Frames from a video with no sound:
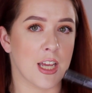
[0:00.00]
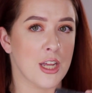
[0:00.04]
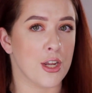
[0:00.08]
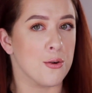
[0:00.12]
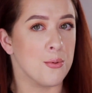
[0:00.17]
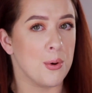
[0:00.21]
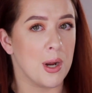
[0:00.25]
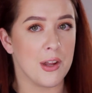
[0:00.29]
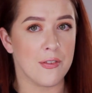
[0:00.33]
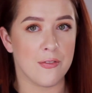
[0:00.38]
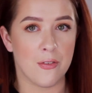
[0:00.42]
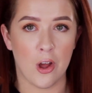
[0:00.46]
is a
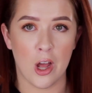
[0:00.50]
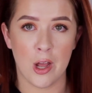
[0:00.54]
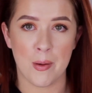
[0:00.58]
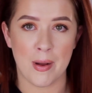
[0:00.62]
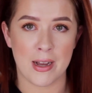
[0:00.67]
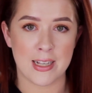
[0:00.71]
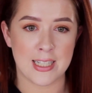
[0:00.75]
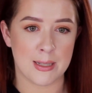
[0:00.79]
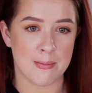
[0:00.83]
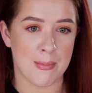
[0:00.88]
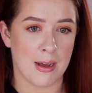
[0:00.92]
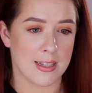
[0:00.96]
great
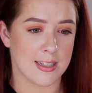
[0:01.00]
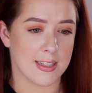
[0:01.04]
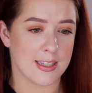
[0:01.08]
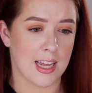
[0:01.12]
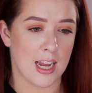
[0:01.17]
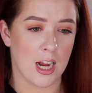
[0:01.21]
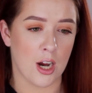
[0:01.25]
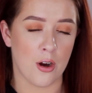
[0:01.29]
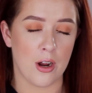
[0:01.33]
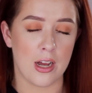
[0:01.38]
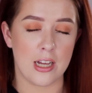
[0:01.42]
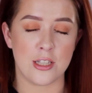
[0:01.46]
volumizing
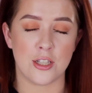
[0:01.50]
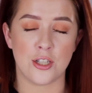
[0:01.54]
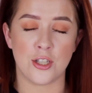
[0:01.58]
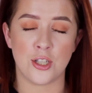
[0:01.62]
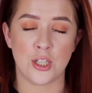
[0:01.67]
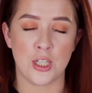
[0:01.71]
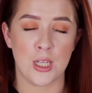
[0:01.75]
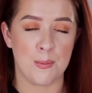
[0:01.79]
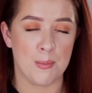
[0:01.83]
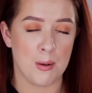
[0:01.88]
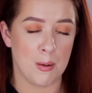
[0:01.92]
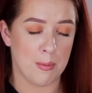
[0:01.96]
mascara. It's
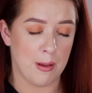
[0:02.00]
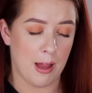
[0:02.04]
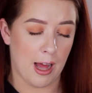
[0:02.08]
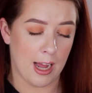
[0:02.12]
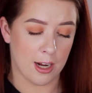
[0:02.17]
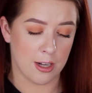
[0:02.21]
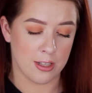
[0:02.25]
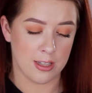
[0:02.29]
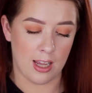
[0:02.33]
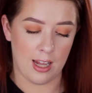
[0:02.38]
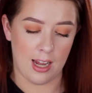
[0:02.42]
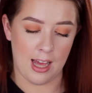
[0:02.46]
super
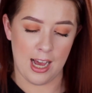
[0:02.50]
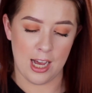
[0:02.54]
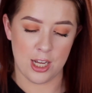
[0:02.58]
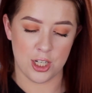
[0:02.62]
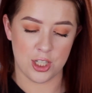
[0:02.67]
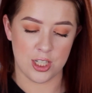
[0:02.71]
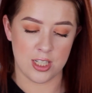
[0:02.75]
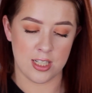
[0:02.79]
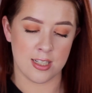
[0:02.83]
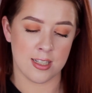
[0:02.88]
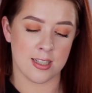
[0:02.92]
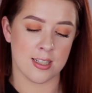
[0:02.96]
black on the
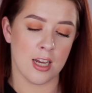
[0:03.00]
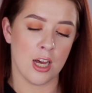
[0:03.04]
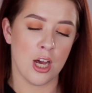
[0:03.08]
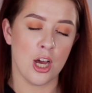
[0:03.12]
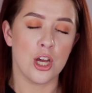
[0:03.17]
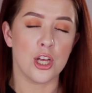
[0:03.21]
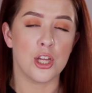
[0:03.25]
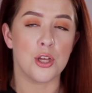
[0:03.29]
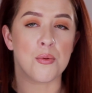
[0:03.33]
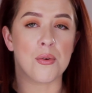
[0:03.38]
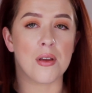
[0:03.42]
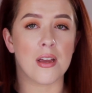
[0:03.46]
lashes.
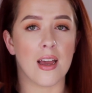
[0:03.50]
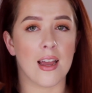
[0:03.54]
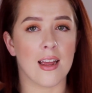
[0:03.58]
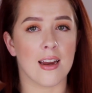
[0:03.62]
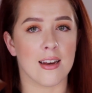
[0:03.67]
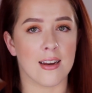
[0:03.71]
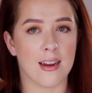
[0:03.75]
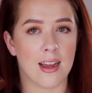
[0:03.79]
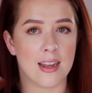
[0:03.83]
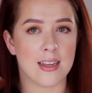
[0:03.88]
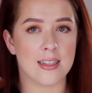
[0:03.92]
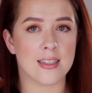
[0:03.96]
You get a
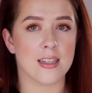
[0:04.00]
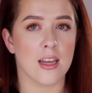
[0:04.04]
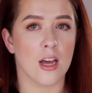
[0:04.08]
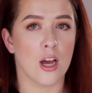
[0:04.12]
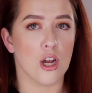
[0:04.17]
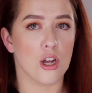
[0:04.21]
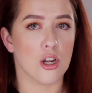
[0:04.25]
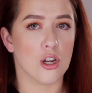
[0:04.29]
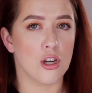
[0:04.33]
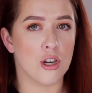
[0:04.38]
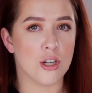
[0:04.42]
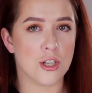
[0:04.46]
nice
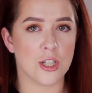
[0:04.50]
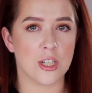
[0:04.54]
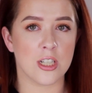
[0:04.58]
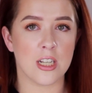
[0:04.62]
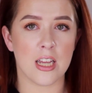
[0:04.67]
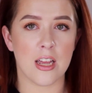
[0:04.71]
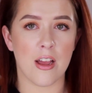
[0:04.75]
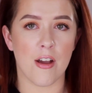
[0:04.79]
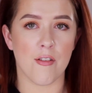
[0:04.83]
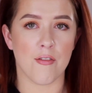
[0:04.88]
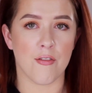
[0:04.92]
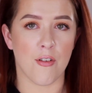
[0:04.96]

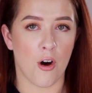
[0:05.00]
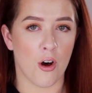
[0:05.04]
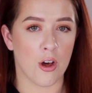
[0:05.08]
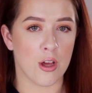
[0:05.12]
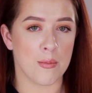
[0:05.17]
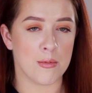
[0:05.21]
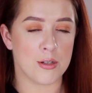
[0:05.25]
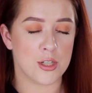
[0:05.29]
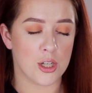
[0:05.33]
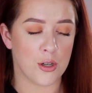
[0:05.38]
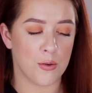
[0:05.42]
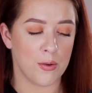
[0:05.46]
cushiony
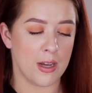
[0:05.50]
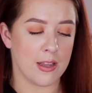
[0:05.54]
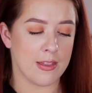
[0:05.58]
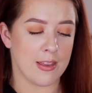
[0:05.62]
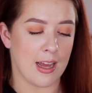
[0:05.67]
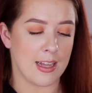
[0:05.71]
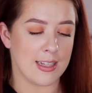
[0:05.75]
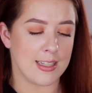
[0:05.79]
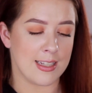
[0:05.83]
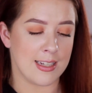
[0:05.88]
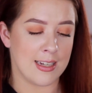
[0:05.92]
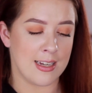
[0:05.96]
volume to it
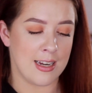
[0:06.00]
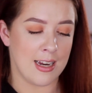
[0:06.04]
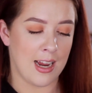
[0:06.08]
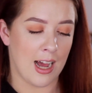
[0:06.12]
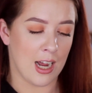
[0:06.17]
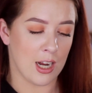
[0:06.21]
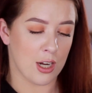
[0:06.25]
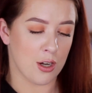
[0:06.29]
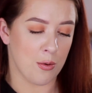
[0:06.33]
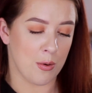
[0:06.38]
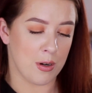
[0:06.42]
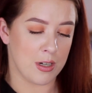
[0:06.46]
that's
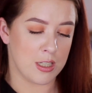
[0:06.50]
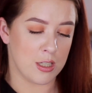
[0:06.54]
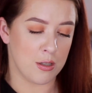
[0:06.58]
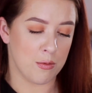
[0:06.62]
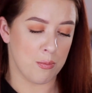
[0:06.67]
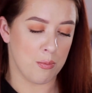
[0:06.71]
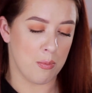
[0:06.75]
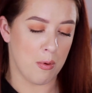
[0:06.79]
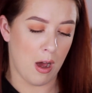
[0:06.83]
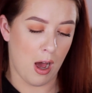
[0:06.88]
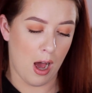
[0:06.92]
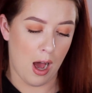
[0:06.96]
not going
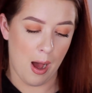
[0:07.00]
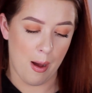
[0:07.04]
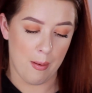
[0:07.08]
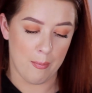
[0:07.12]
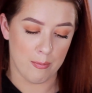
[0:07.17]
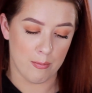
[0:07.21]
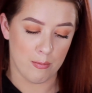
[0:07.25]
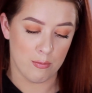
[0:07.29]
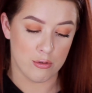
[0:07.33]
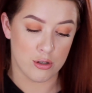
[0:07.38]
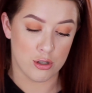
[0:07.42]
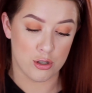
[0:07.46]

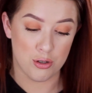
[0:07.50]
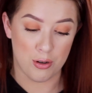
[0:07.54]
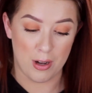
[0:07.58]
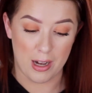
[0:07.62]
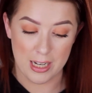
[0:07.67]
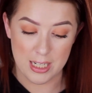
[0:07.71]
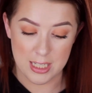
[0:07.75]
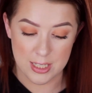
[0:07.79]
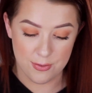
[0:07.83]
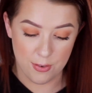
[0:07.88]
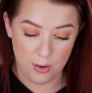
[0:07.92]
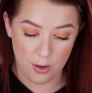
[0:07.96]
to
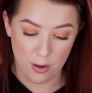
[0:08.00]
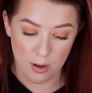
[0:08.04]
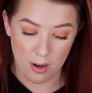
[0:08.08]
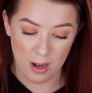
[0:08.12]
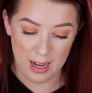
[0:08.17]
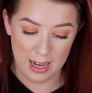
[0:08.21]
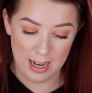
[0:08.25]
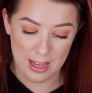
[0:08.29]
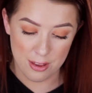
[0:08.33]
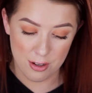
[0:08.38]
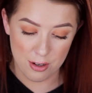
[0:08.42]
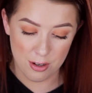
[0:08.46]

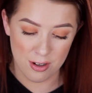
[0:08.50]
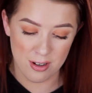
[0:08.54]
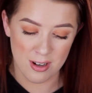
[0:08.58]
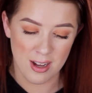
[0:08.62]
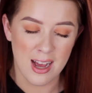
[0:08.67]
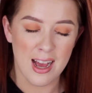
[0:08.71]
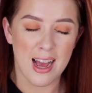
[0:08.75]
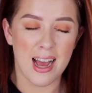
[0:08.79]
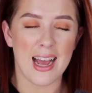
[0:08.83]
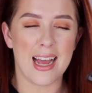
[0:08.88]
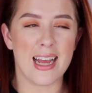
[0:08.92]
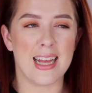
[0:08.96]
transfer either.
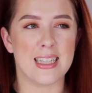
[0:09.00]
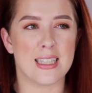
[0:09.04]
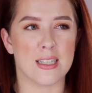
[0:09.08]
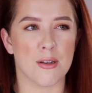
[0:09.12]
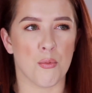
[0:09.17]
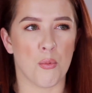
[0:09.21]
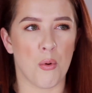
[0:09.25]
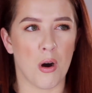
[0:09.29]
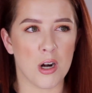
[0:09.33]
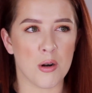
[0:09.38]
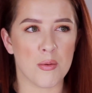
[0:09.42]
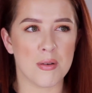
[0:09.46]
It's
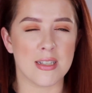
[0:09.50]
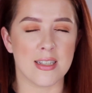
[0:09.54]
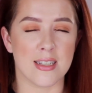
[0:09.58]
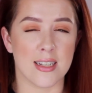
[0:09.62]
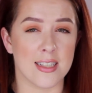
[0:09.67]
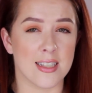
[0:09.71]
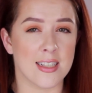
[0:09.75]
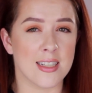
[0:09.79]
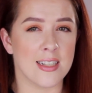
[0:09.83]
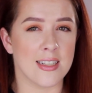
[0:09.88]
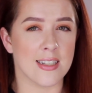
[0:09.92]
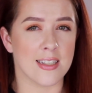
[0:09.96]
water
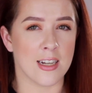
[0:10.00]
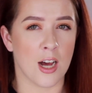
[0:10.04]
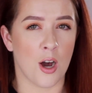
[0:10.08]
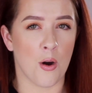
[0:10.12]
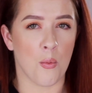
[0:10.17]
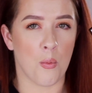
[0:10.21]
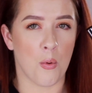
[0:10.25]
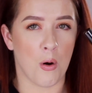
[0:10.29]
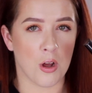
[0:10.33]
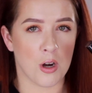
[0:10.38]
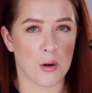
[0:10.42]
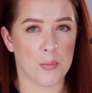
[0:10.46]
resistant. It's
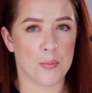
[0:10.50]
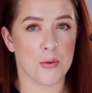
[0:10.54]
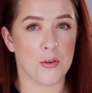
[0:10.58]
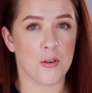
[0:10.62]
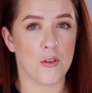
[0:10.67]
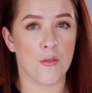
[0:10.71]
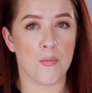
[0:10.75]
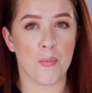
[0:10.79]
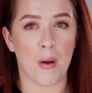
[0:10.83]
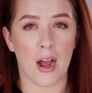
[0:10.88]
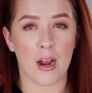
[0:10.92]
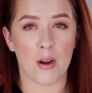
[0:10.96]
not
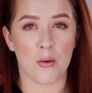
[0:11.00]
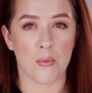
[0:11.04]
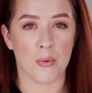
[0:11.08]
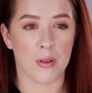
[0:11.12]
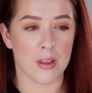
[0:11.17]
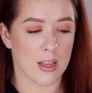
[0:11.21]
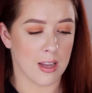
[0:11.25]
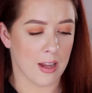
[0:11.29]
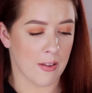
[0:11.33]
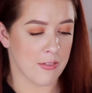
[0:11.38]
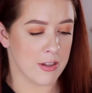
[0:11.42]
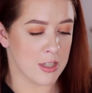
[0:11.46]
waterproof, but I
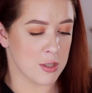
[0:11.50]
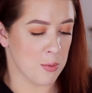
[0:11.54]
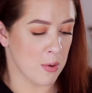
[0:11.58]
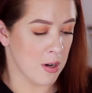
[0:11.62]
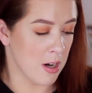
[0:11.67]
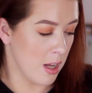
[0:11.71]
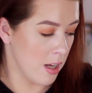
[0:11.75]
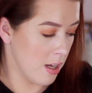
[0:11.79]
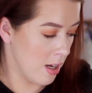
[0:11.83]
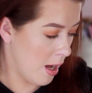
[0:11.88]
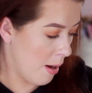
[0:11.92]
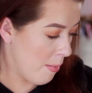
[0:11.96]
really love this
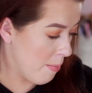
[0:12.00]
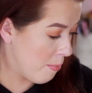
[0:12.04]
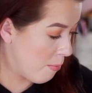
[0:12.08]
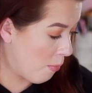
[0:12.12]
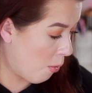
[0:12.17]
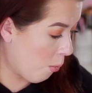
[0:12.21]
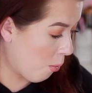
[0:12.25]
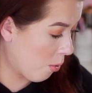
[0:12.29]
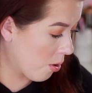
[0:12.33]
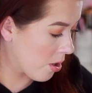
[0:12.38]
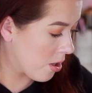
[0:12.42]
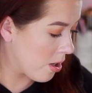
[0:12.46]
one a lot
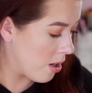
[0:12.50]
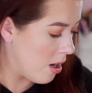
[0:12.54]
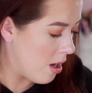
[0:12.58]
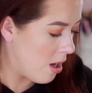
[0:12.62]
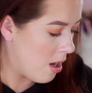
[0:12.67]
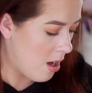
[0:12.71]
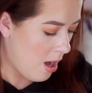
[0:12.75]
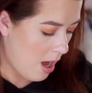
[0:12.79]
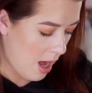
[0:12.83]
more.